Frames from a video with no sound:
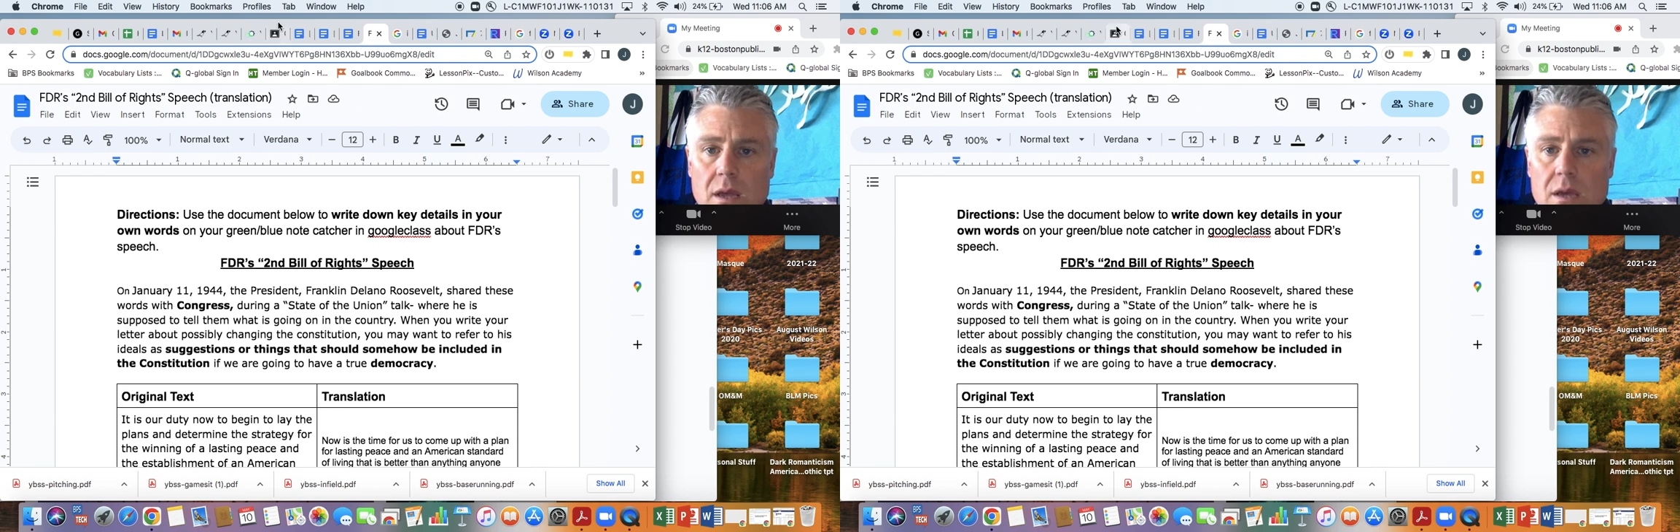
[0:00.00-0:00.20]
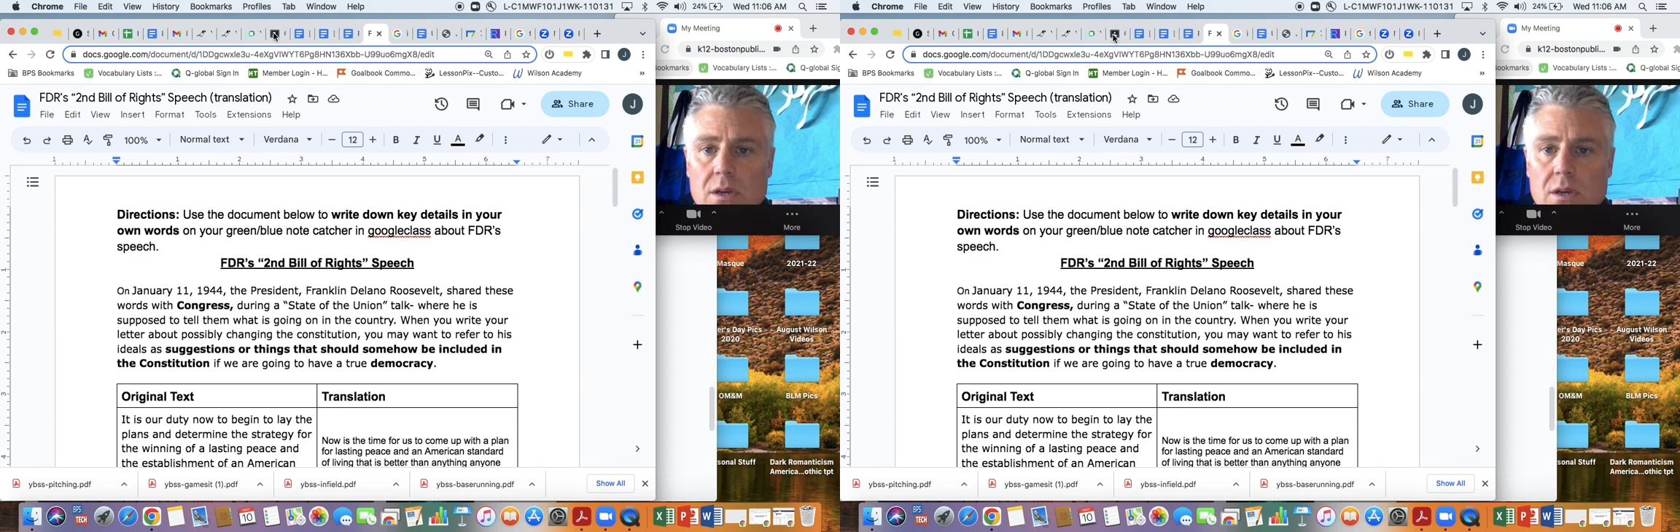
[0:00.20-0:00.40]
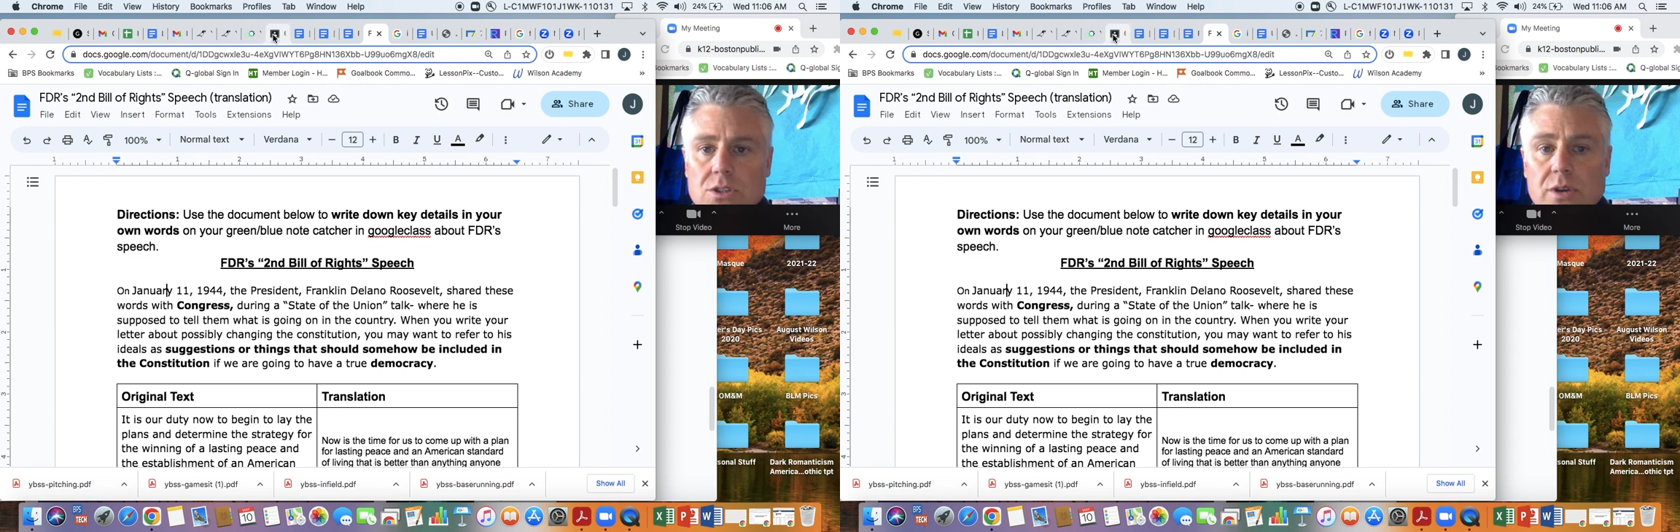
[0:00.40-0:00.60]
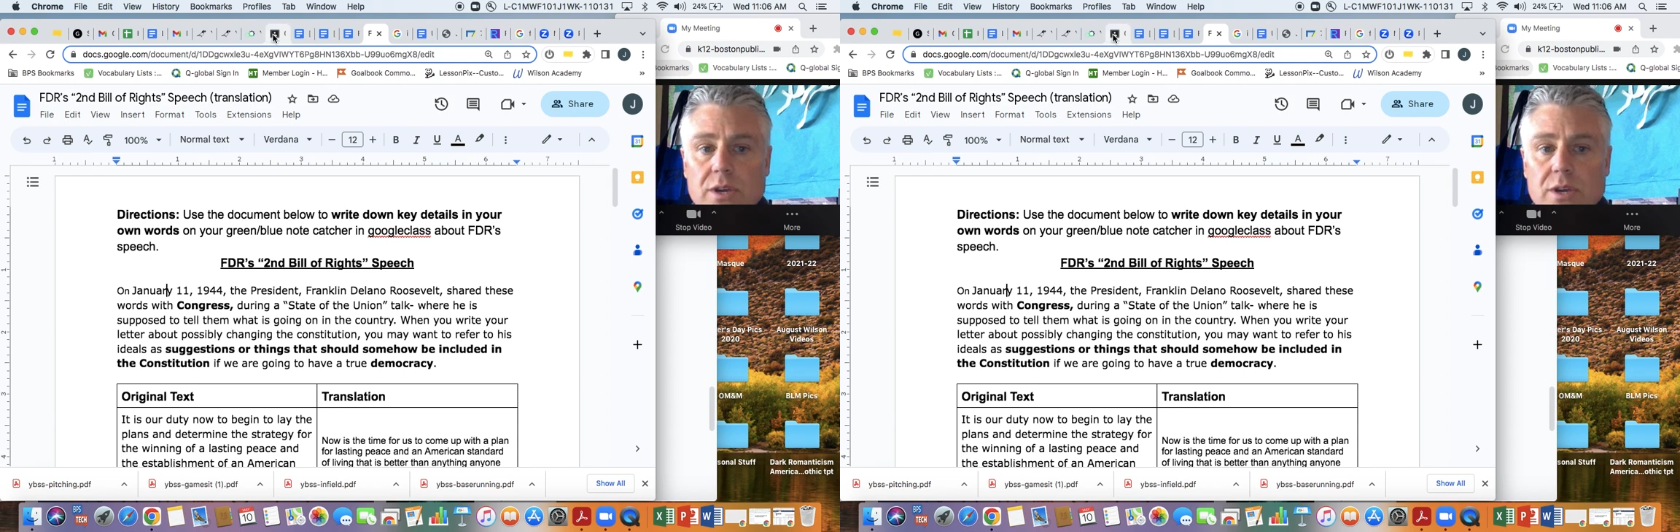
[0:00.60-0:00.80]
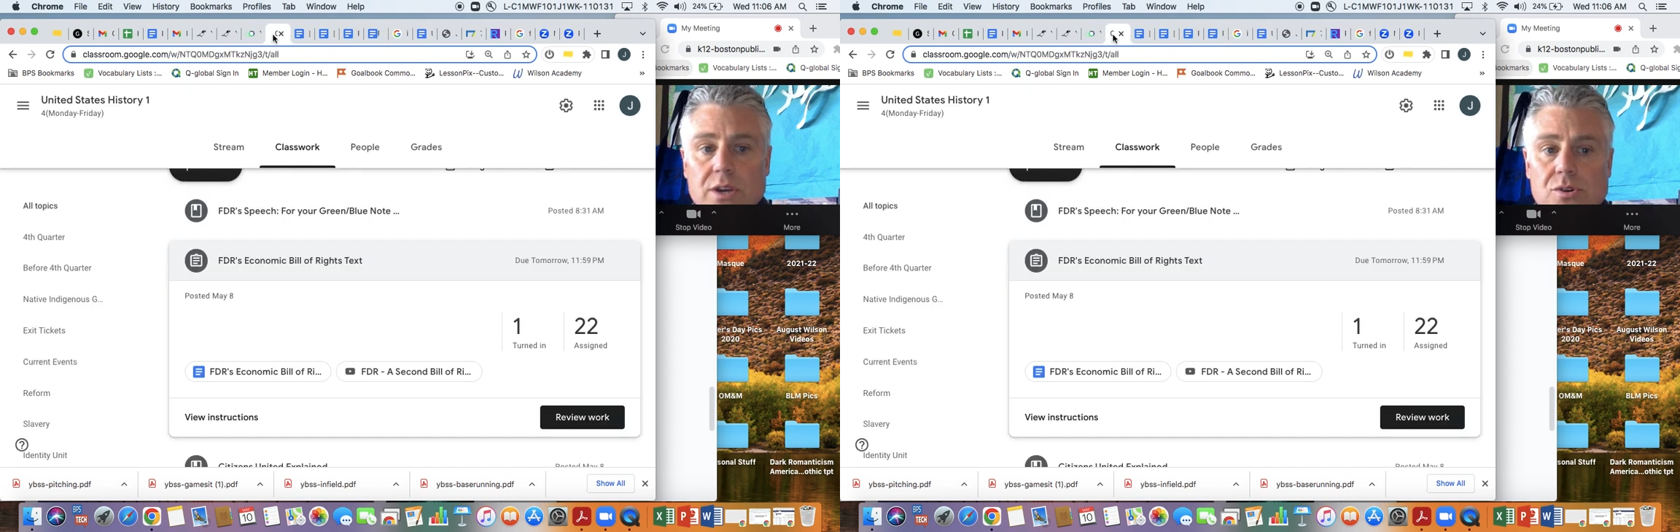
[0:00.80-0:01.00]
So in
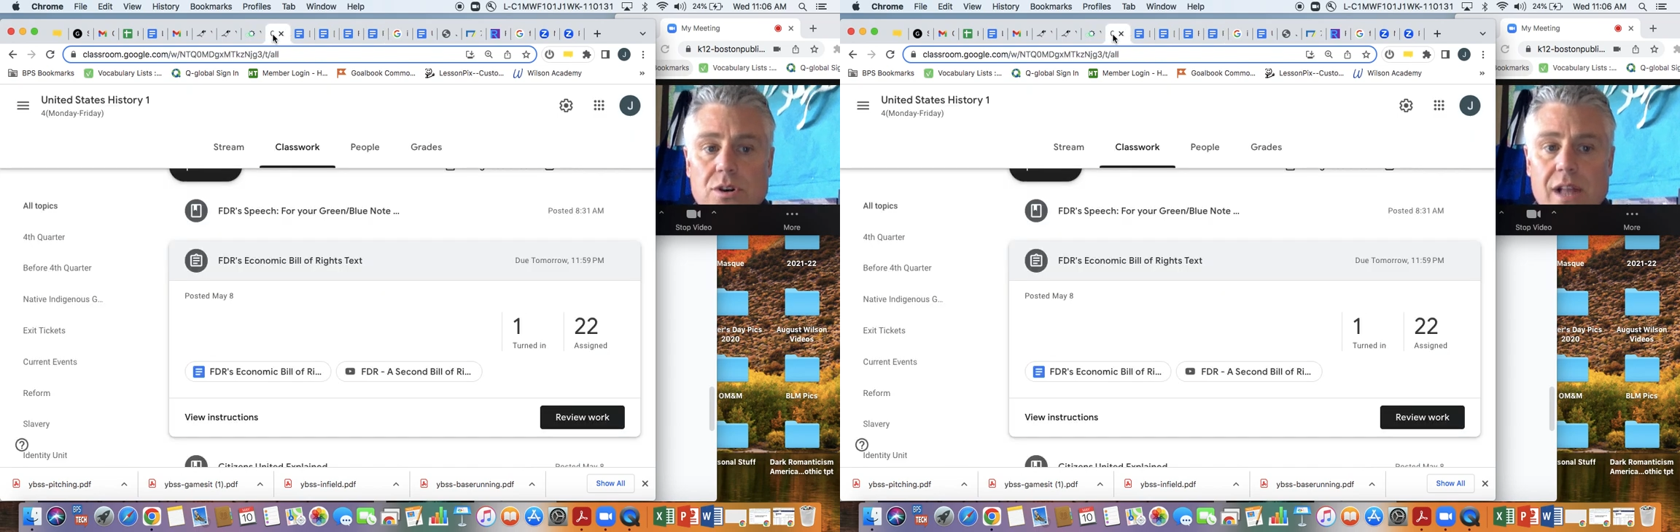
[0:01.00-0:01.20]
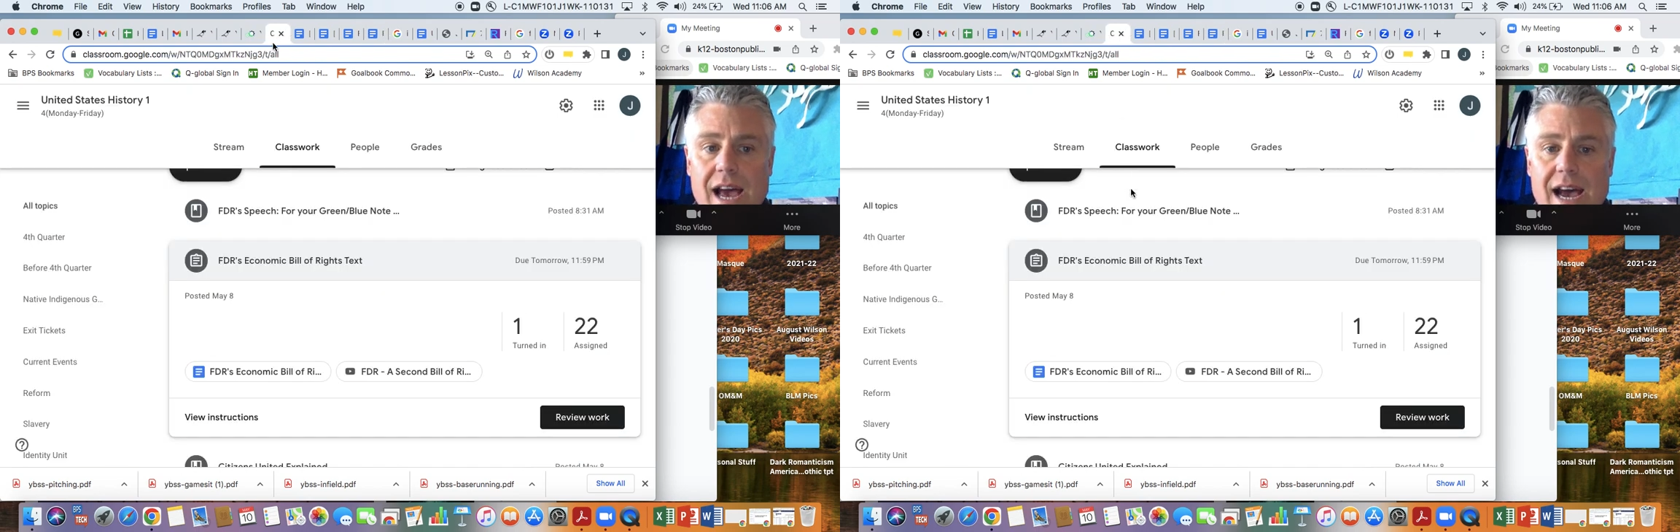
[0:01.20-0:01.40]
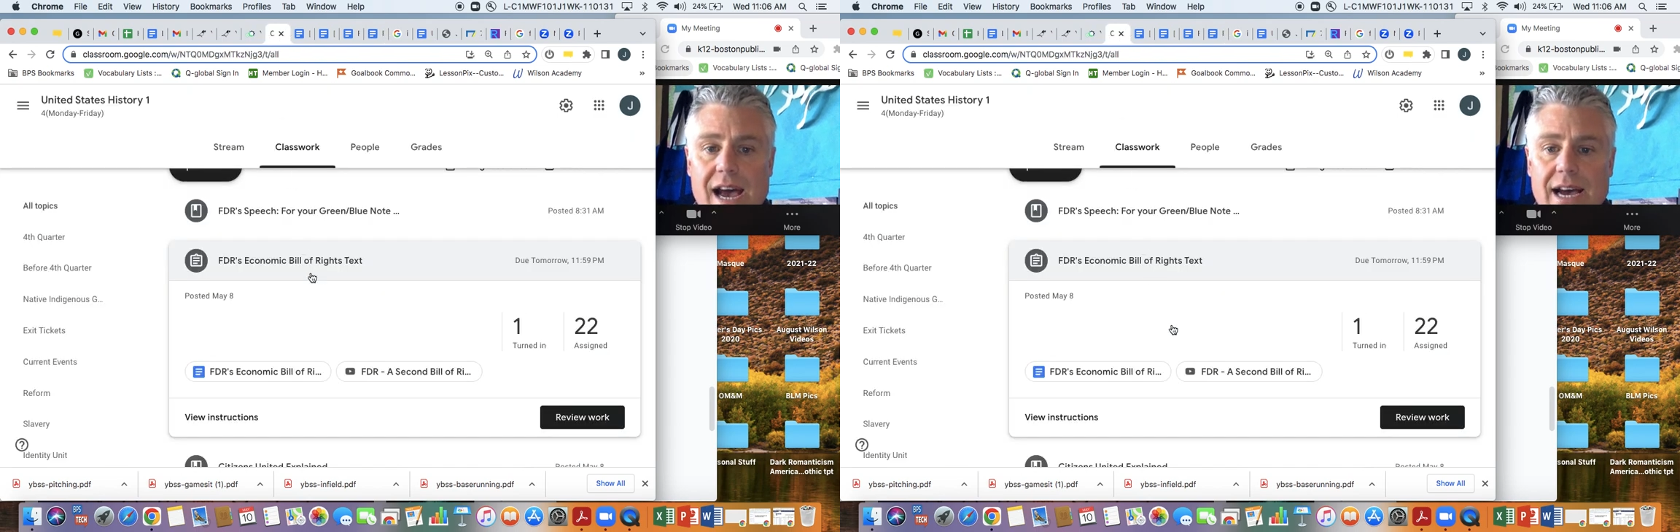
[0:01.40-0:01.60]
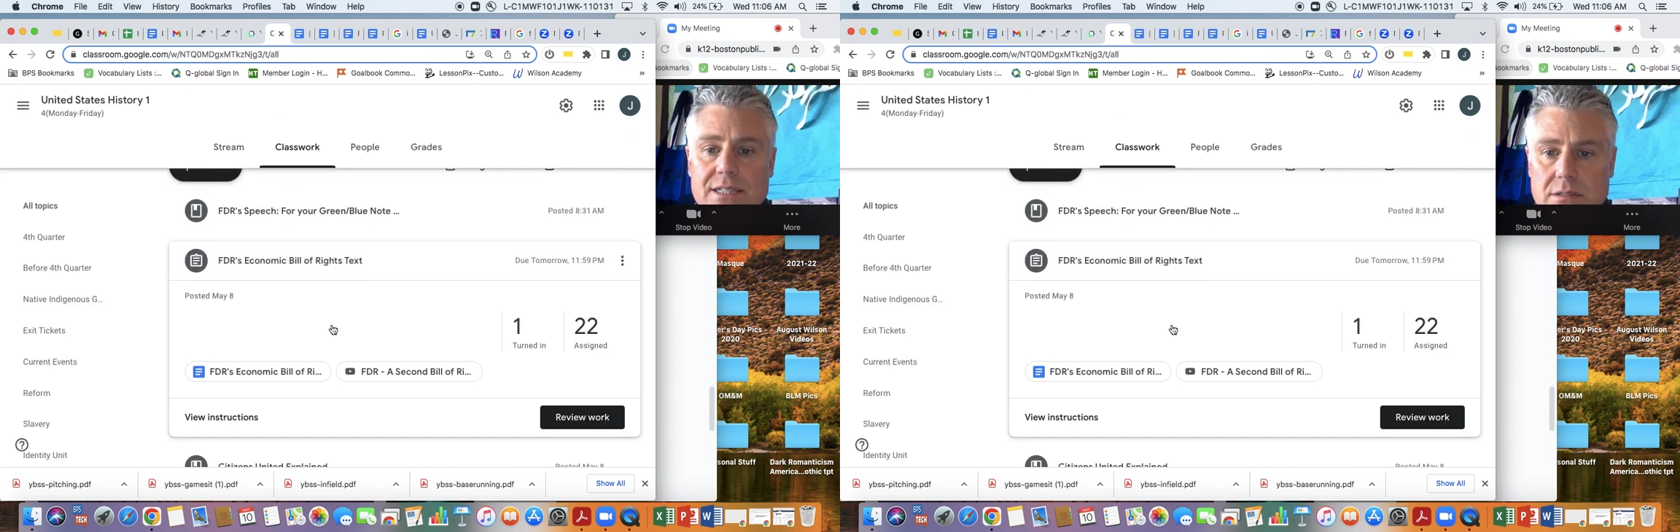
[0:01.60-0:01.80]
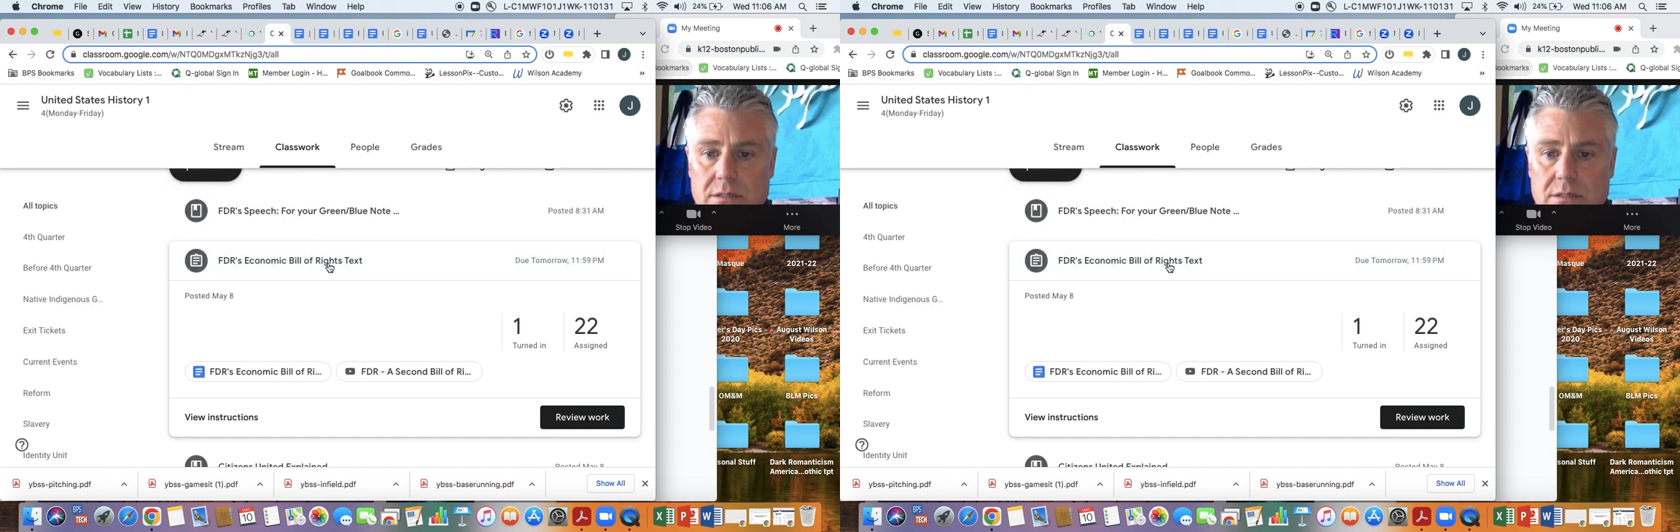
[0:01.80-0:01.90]
Google Class,